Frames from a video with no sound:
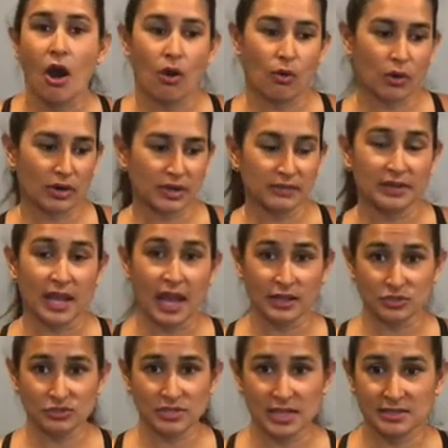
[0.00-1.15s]
or even
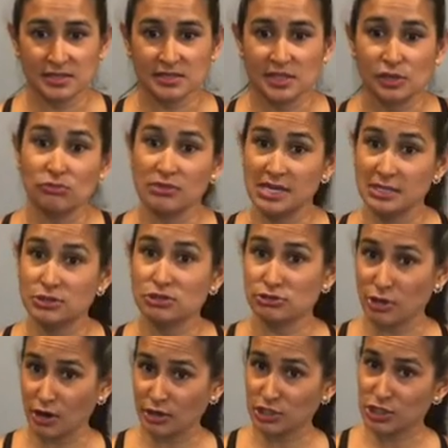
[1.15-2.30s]
exercises that you need to
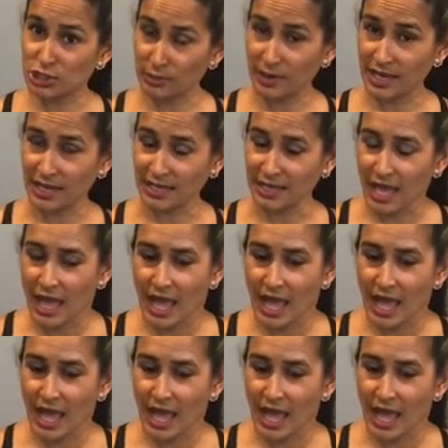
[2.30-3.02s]
start doing.